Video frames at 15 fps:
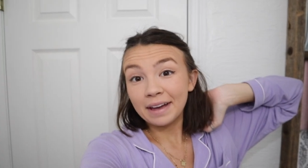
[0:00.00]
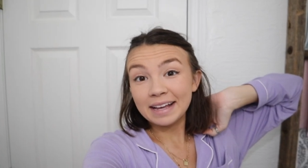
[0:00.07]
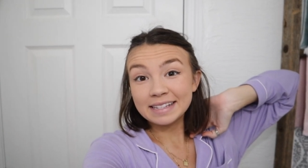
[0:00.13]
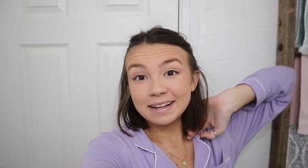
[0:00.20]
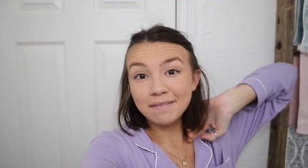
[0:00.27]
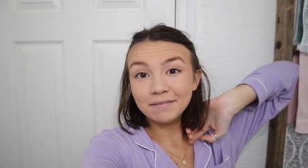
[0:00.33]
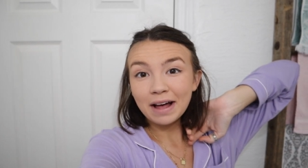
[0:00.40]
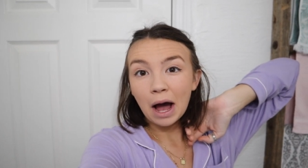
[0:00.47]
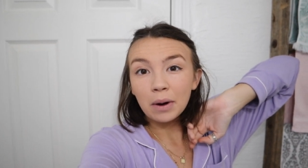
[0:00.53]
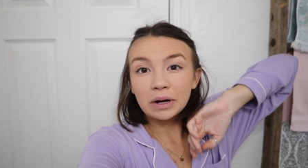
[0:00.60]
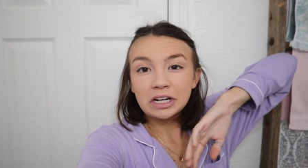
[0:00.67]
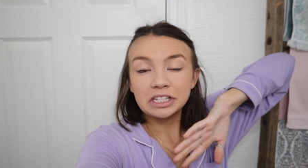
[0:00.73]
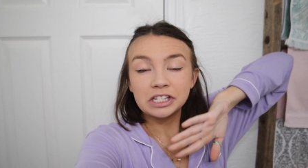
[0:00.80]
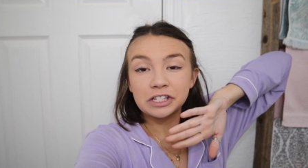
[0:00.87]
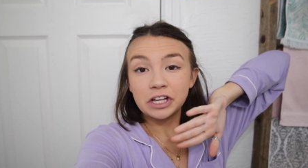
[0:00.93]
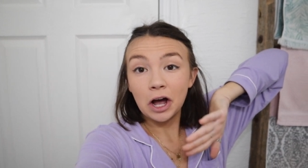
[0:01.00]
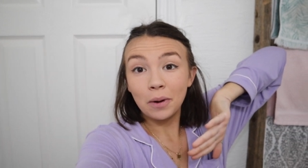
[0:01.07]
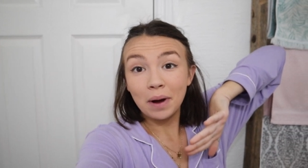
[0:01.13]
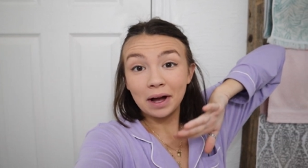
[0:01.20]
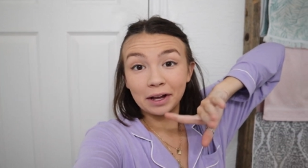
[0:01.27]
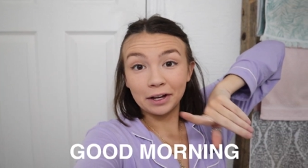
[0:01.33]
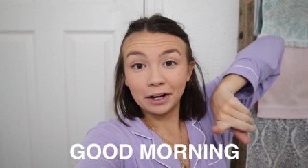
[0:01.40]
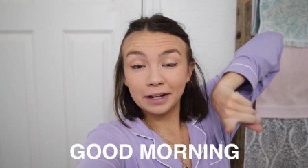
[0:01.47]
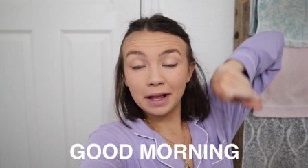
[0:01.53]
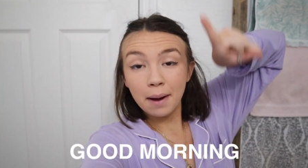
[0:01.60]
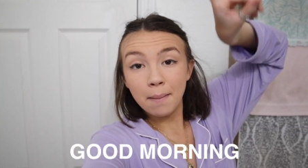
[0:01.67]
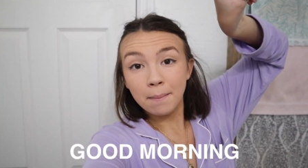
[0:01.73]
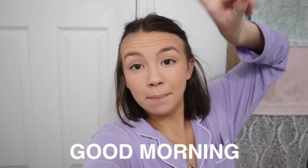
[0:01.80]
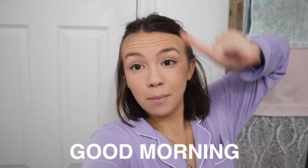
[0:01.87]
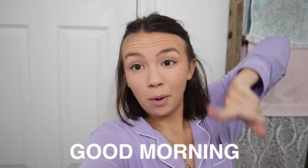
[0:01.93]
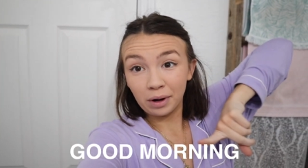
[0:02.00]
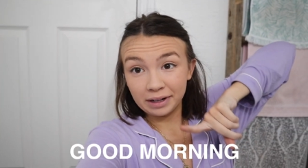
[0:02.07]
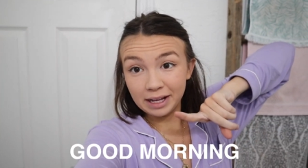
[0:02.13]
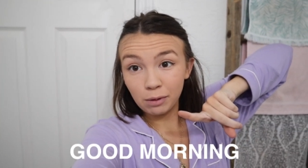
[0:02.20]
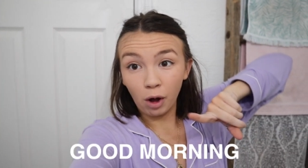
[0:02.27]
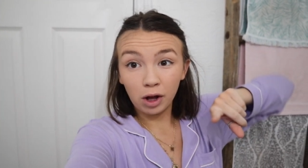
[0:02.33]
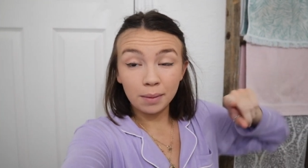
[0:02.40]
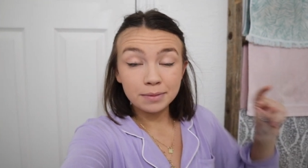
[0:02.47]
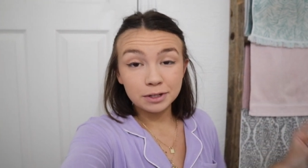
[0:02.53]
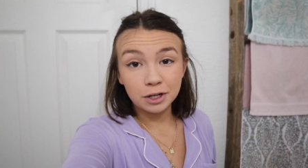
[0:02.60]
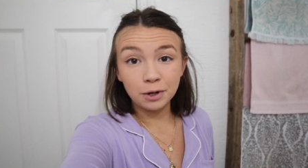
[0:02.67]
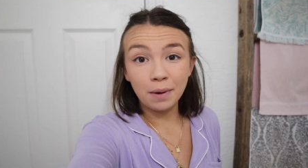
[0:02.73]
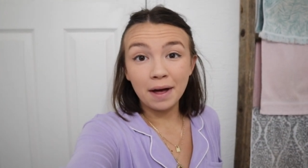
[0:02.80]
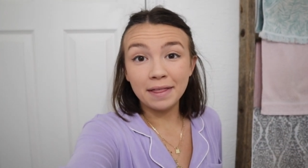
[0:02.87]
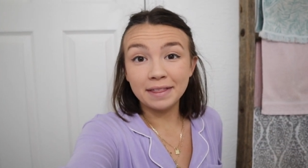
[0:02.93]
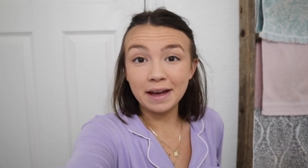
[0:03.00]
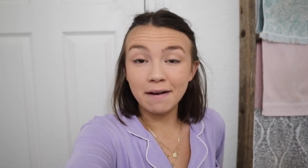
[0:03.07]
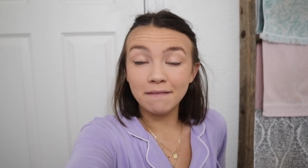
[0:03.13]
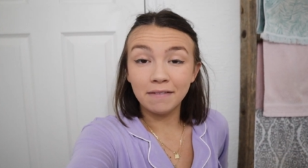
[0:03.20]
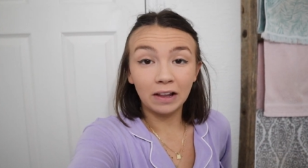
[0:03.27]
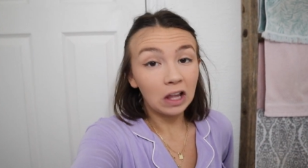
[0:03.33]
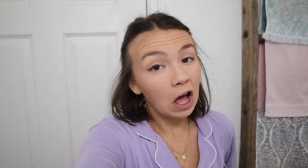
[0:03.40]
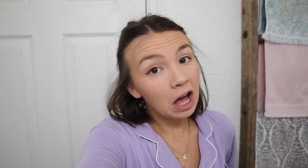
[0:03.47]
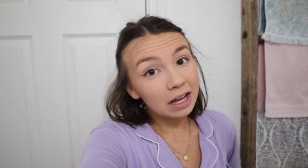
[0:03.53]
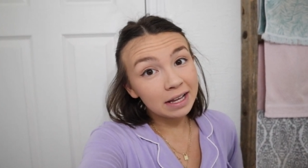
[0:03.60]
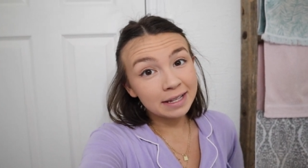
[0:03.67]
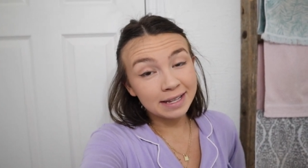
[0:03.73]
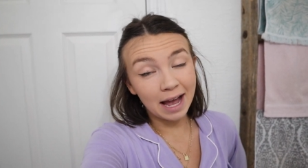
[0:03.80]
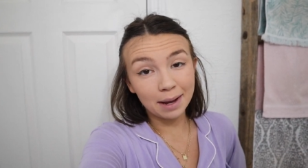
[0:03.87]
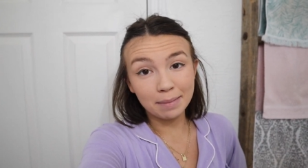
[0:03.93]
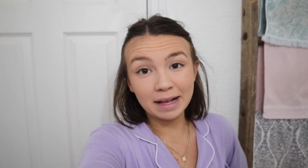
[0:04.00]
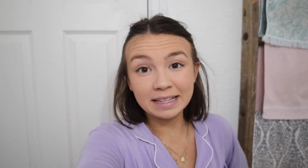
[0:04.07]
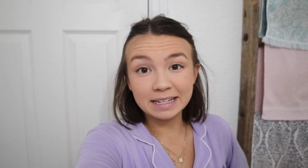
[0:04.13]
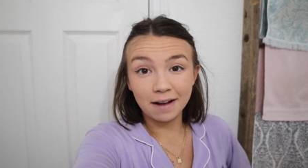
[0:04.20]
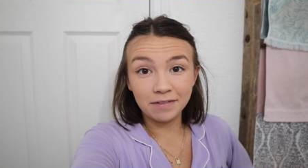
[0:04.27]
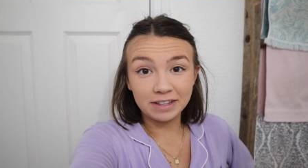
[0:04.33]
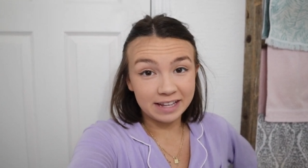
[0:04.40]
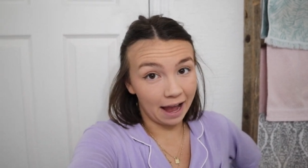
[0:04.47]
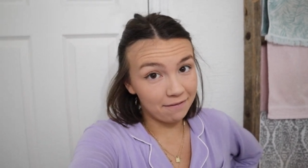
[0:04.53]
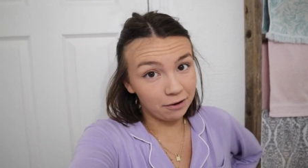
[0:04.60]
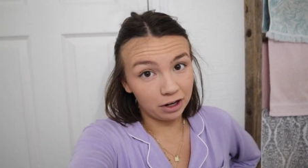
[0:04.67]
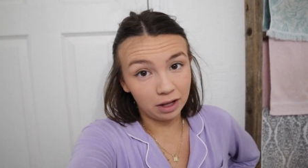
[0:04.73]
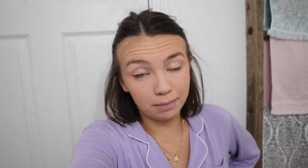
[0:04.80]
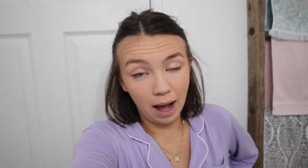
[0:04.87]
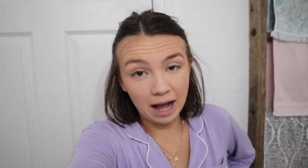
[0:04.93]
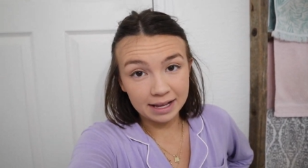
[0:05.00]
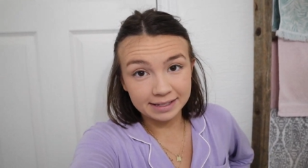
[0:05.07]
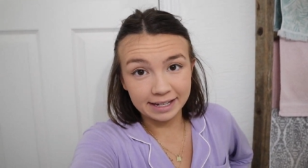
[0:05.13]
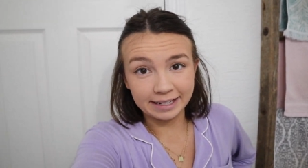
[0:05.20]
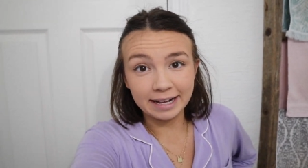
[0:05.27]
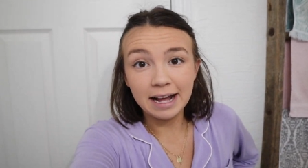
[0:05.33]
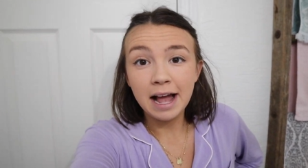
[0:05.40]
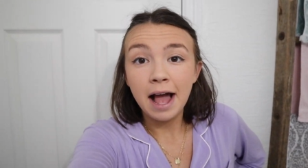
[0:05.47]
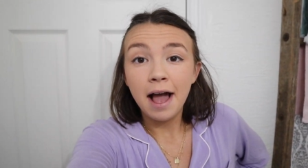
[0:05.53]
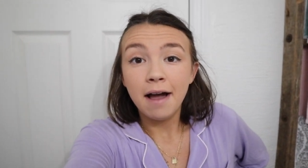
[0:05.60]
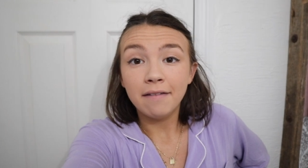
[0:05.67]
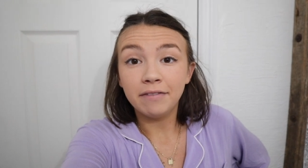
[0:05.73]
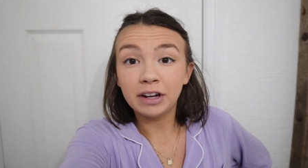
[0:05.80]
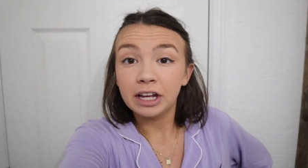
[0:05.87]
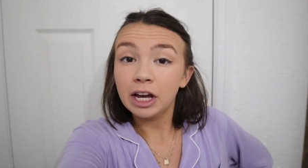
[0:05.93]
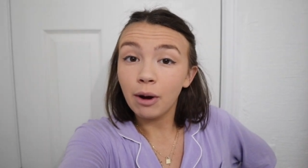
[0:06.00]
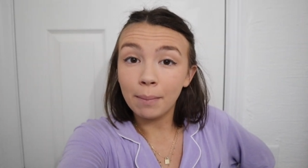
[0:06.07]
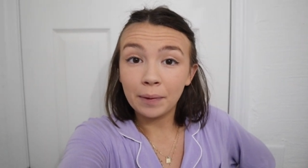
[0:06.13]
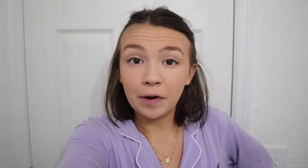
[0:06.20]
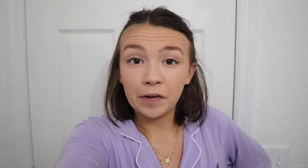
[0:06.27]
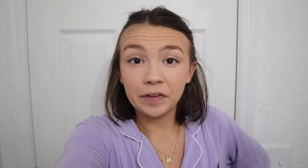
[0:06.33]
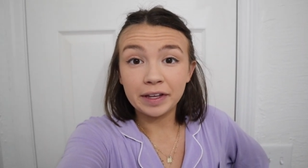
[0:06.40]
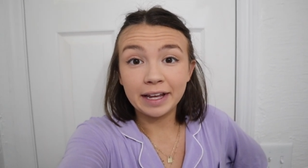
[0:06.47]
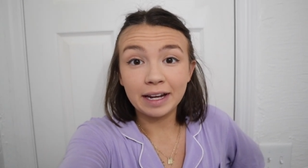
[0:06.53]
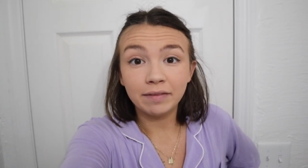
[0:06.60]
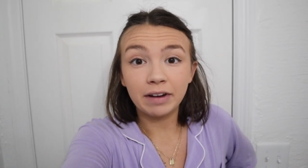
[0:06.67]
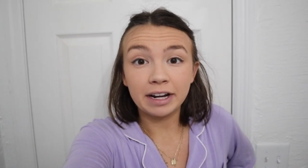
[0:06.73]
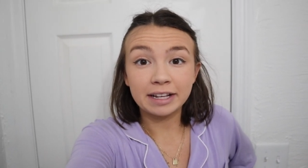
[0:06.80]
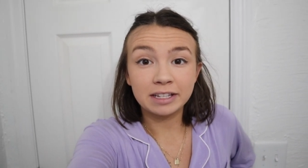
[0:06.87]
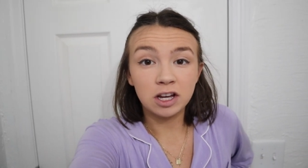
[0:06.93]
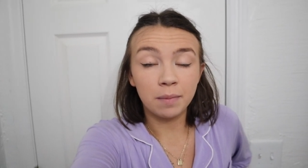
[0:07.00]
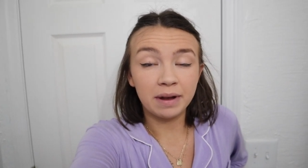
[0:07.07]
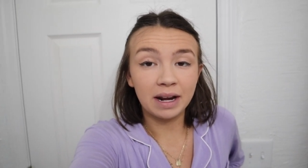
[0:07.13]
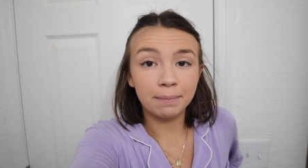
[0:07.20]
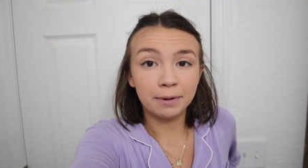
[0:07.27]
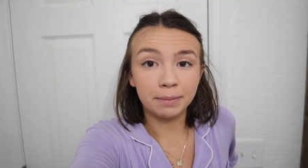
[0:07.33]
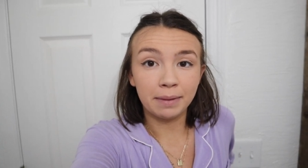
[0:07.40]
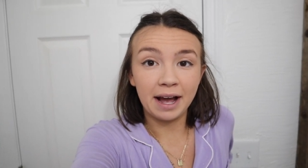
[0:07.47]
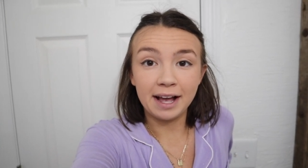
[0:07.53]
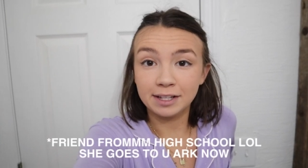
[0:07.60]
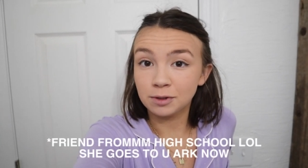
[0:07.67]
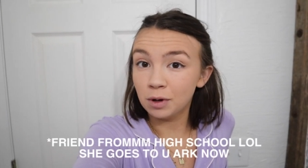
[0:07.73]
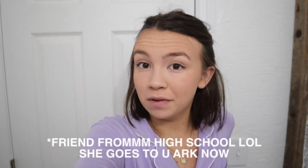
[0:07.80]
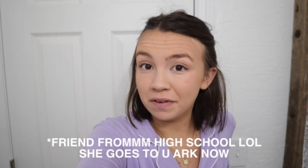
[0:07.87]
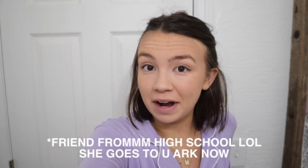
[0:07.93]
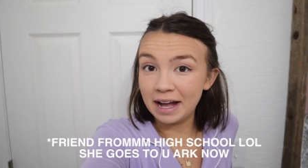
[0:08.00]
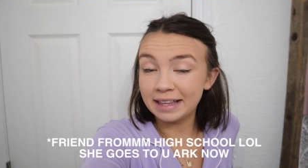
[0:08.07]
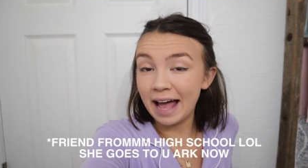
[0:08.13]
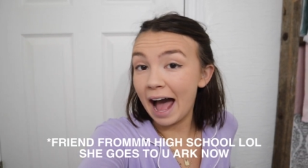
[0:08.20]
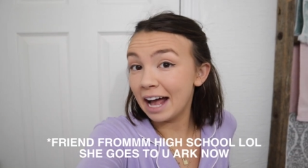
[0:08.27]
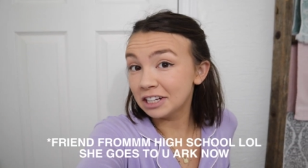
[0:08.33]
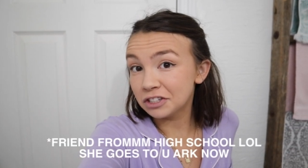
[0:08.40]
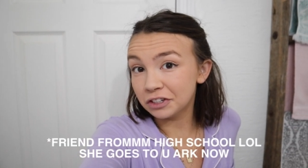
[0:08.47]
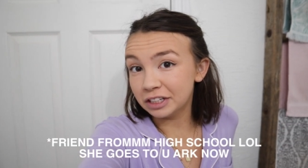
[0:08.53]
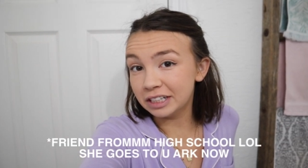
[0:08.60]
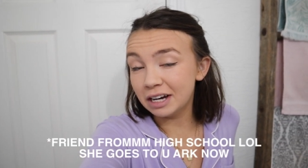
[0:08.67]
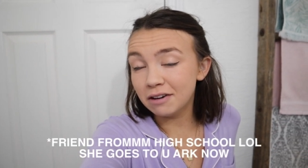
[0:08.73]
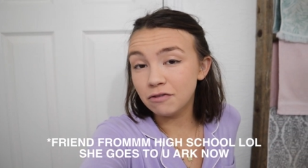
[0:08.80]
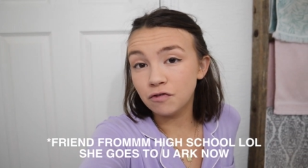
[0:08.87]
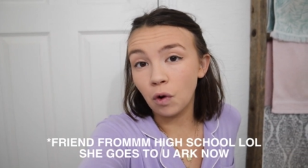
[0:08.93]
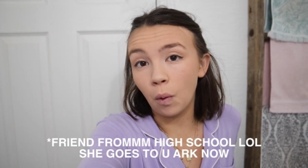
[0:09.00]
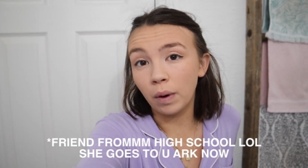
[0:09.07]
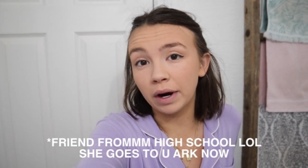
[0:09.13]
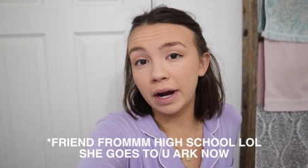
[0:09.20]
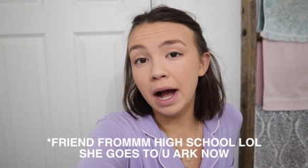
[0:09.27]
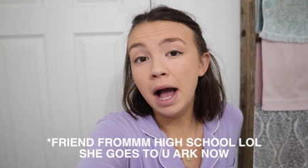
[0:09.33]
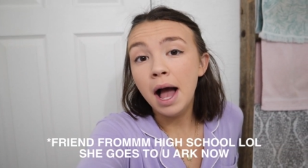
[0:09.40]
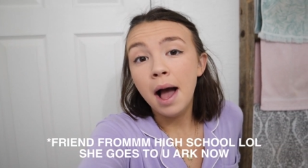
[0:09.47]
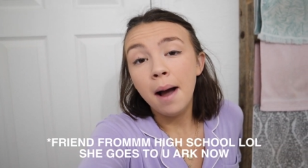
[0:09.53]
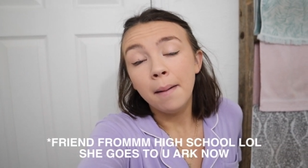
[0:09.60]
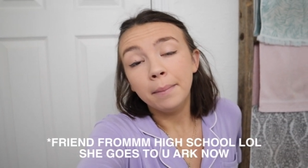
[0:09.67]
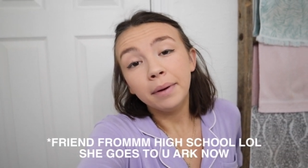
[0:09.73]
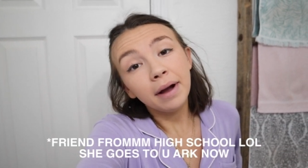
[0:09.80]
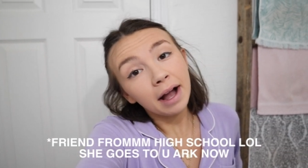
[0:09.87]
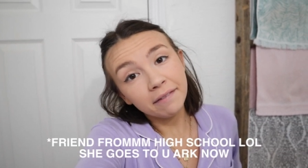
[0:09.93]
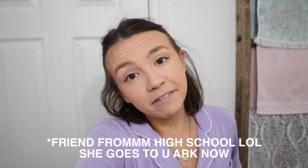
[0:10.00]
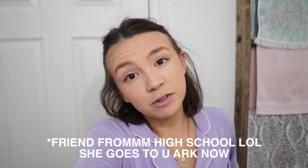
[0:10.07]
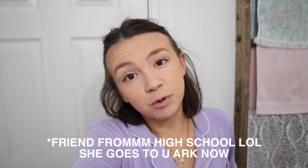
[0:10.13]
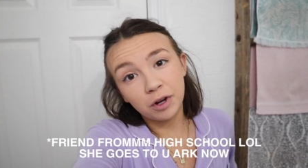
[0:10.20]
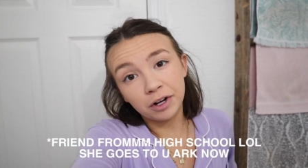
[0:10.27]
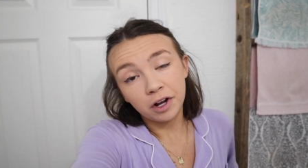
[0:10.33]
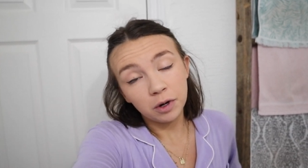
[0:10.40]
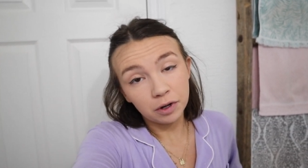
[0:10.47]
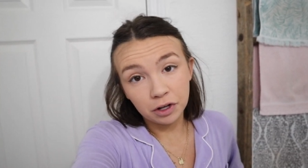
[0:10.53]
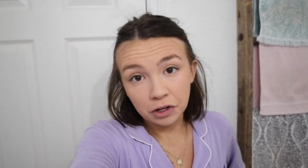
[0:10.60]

Okay, sunflowers, so good morning. Welcome to the vlog segment of this iPhone unboxing video. I'm currently getting ready to go meet up with my high school friend, Ashley, for breakfast. We're gonna go